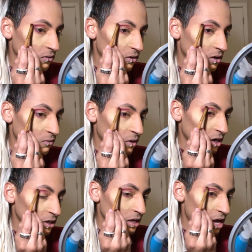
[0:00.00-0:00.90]
right
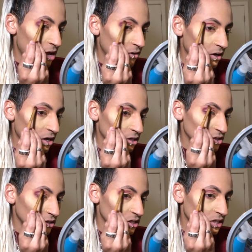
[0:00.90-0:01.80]
on the outer edge of
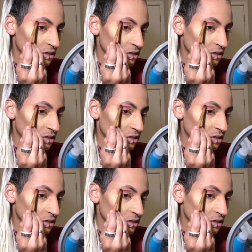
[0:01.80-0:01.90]
this